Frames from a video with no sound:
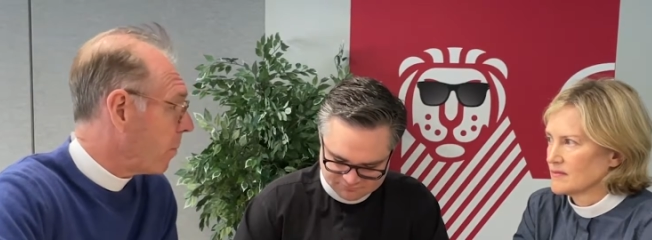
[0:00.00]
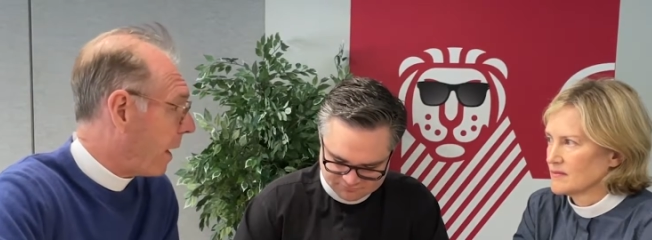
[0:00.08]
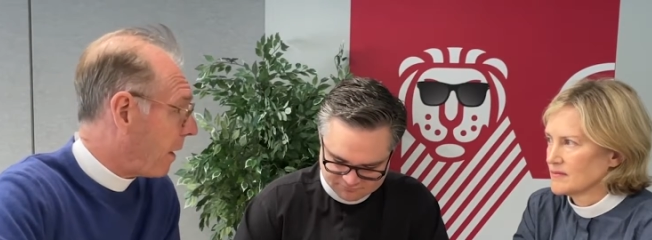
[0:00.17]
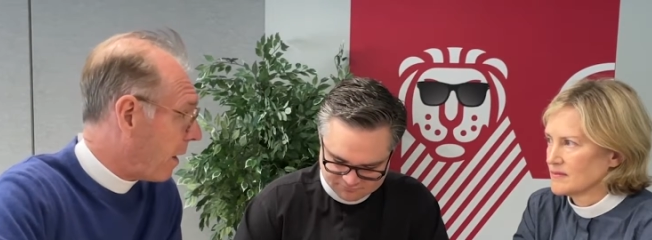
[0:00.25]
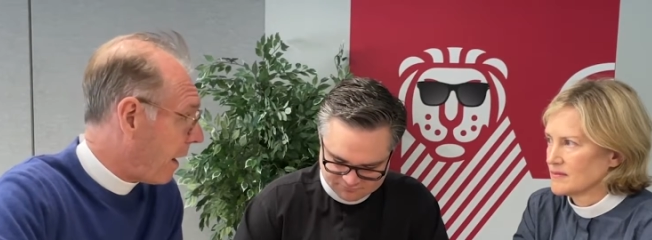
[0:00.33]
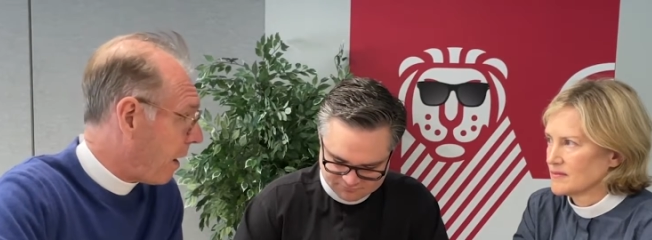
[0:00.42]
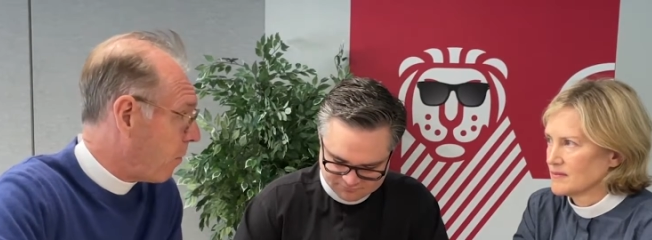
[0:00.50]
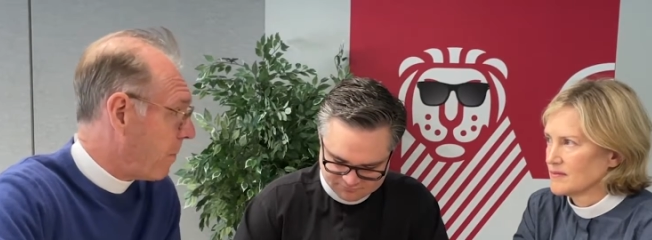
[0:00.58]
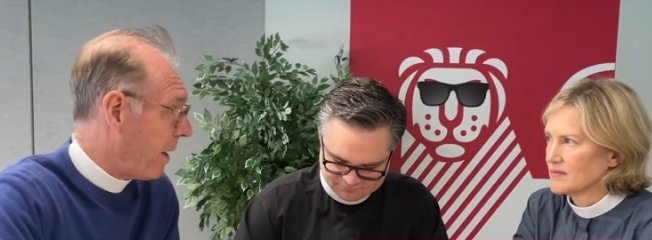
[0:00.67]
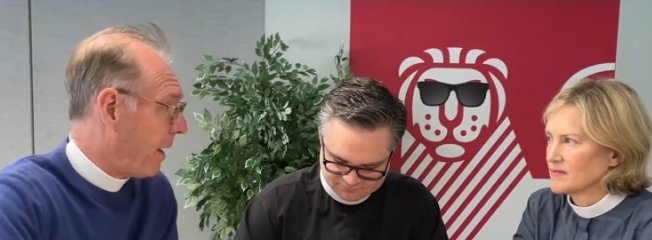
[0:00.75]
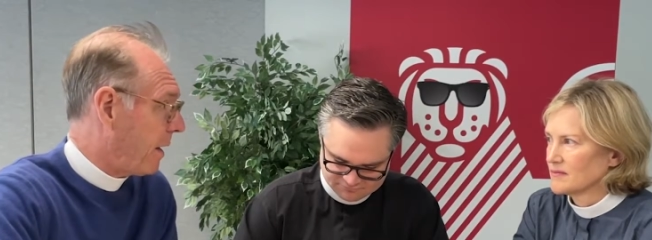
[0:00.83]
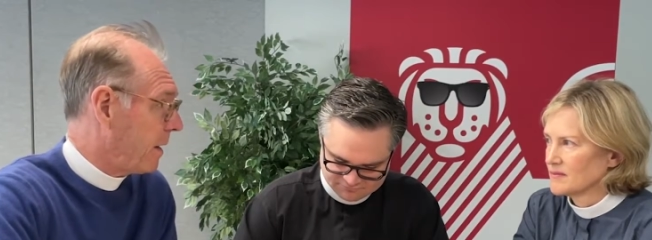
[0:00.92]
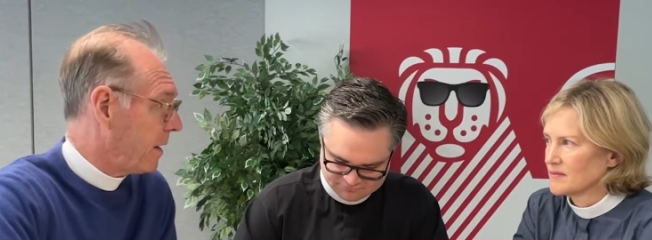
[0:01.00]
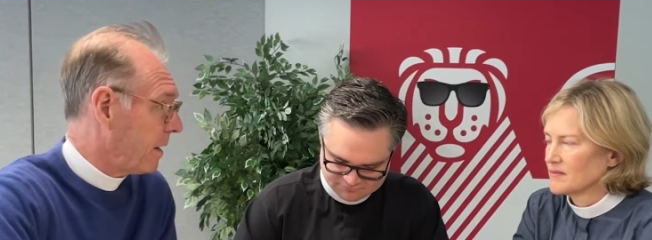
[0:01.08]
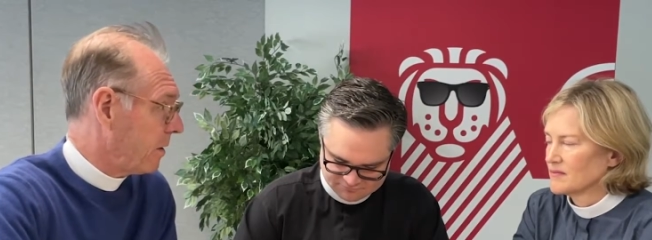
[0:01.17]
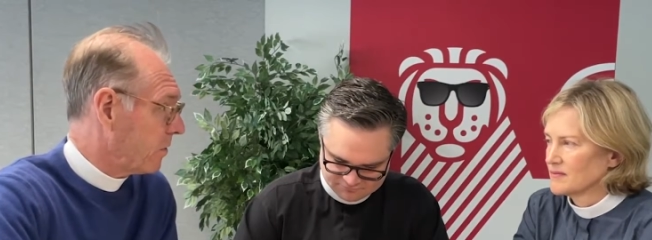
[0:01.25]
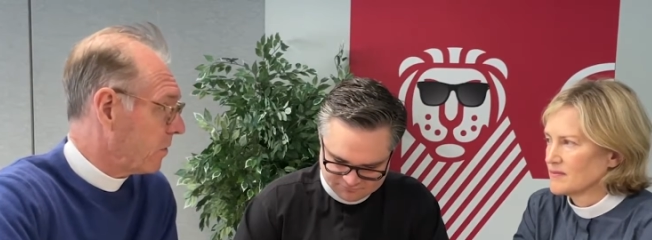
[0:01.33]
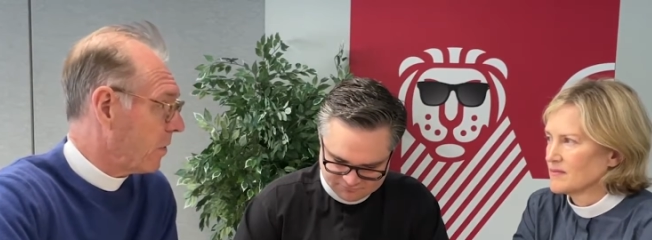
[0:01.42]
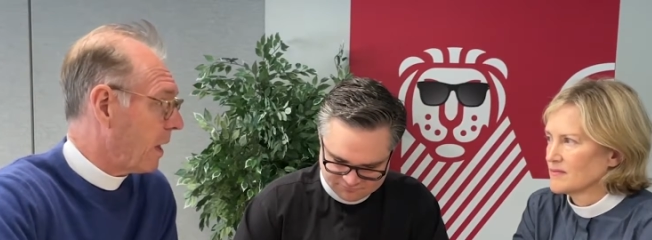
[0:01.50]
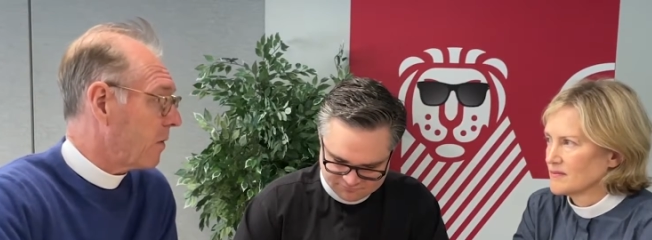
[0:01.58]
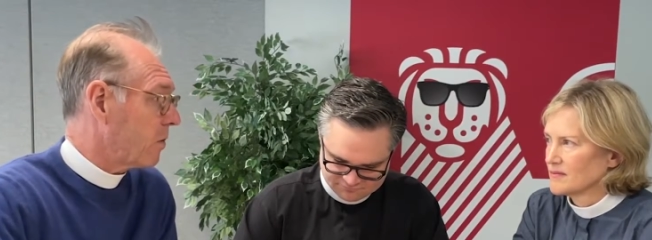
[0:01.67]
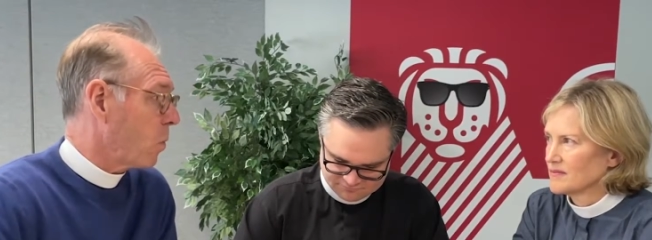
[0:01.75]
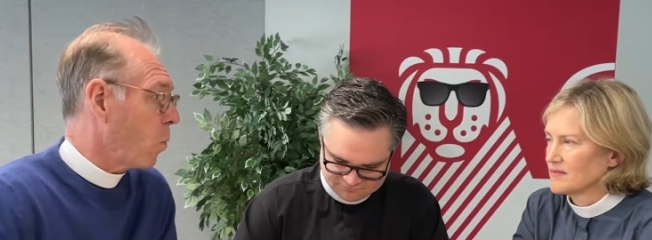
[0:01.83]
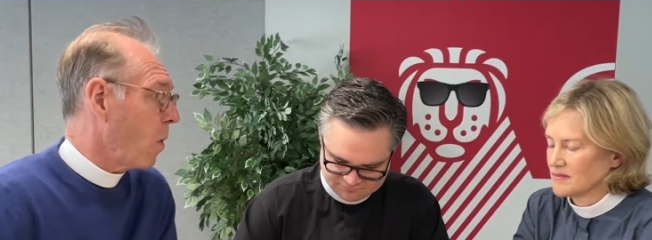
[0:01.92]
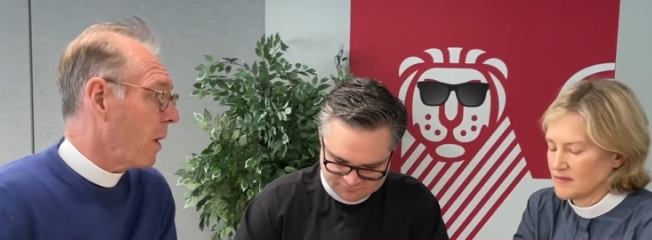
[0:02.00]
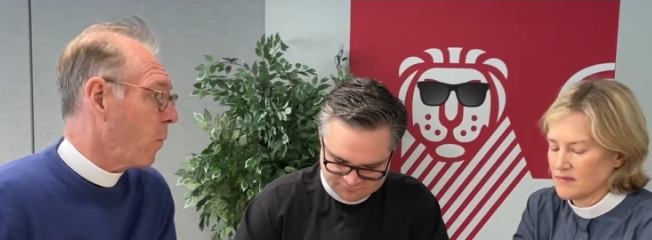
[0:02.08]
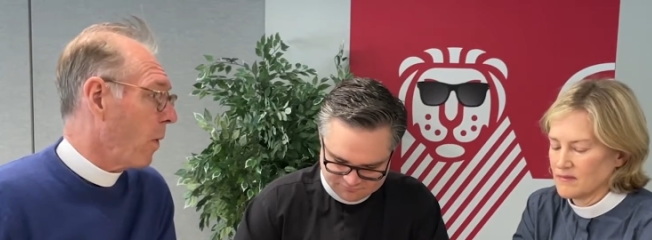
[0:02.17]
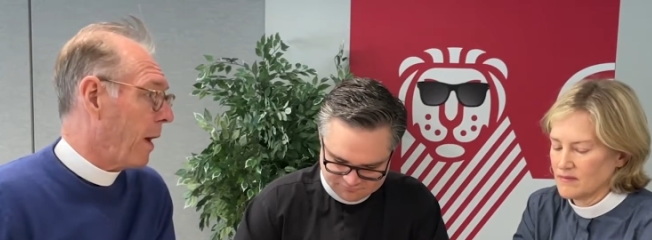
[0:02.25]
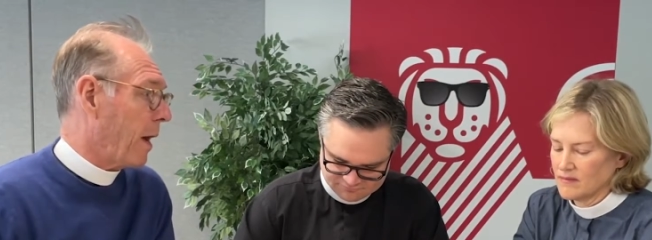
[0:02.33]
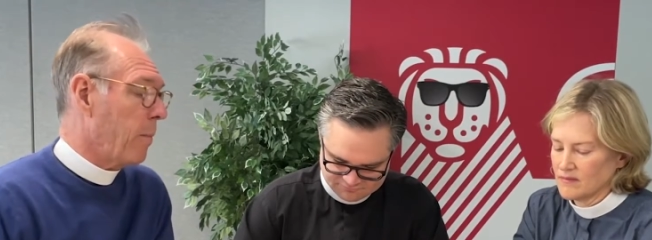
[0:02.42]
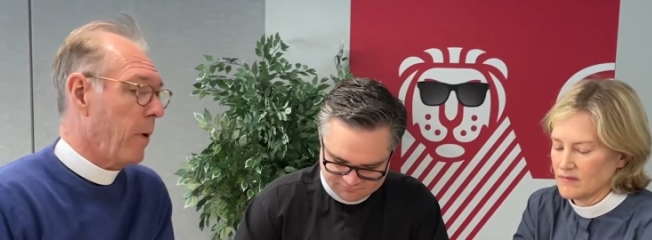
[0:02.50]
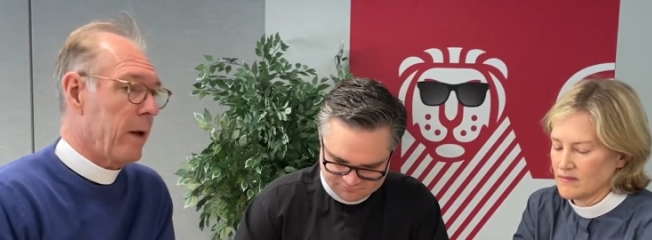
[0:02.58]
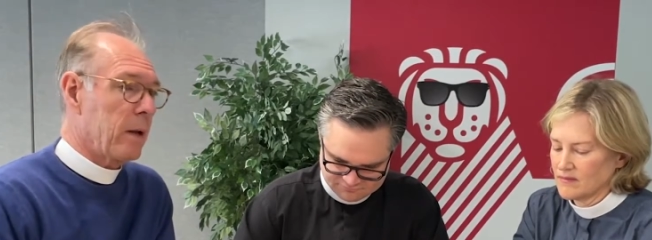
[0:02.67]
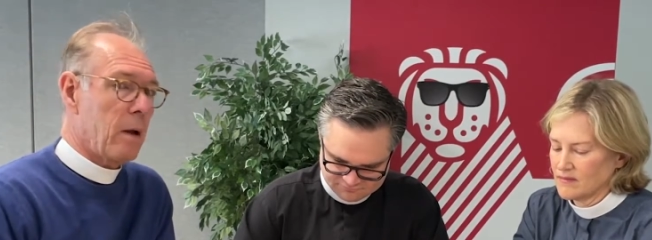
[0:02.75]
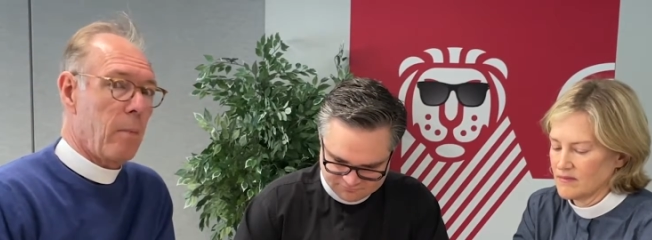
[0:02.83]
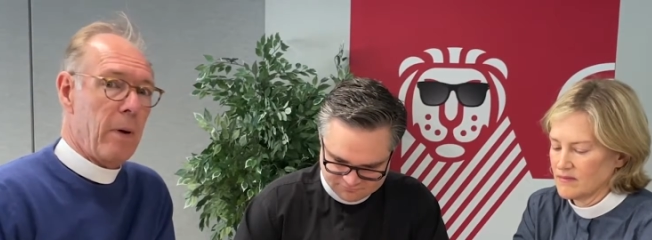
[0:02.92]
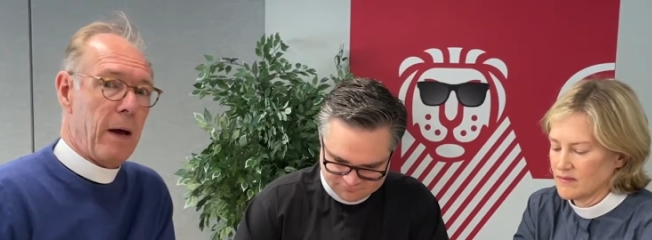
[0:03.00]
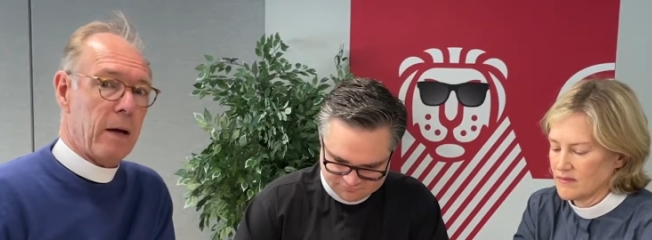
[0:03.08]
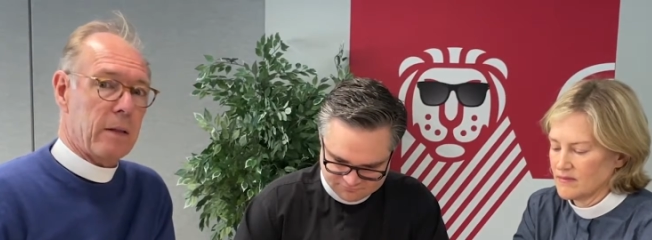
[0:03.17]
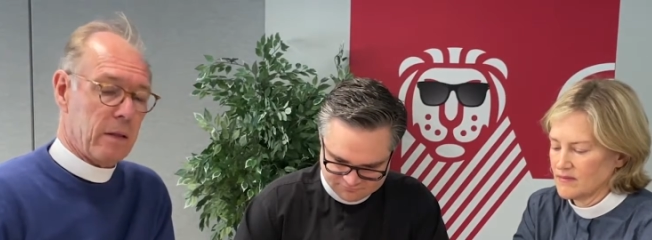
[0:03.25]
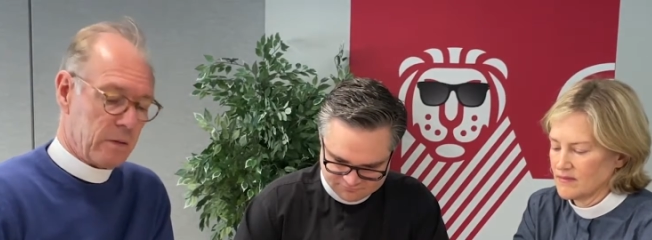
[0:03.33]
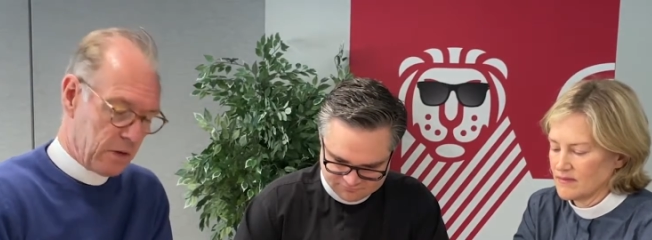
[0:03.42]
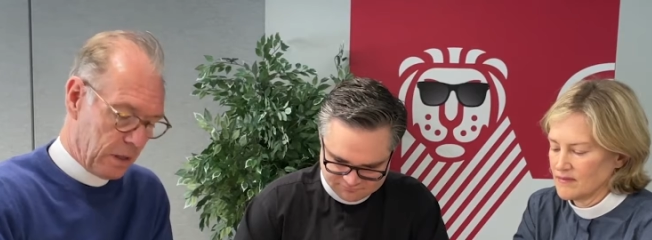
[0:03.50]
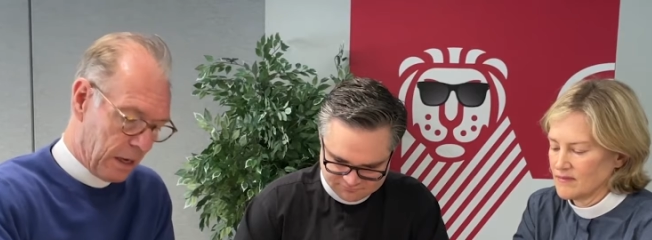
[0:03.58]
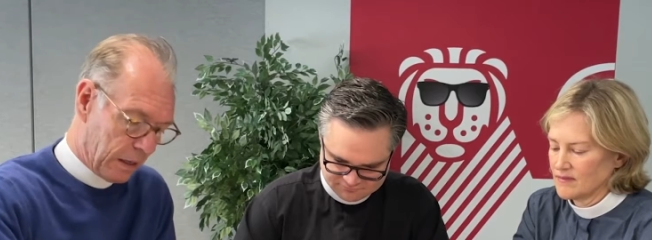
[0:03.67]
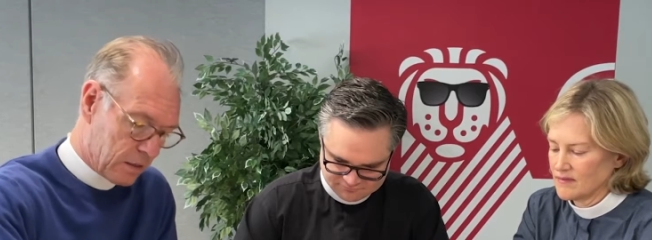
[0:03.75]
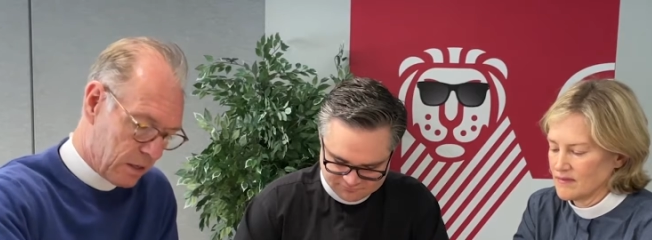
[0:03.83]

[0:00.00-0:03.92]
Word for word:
Speaker 1: no matter how bad it is. And so that's the one way I mm-hmm. might come back that say that